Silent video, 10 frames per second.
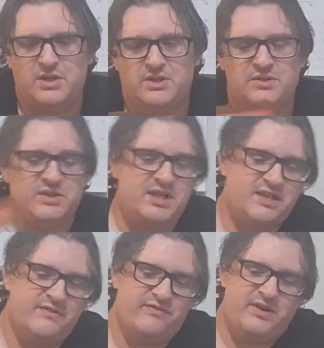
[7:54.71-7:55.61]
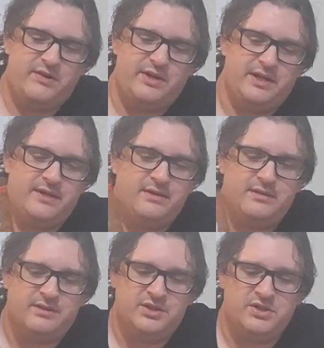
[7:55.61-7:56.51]
So this has this
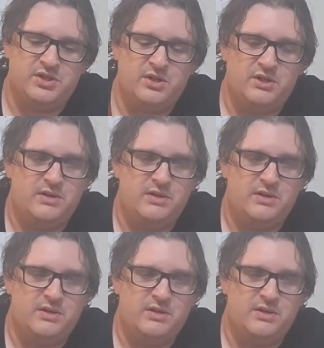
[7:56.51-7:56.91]
is good.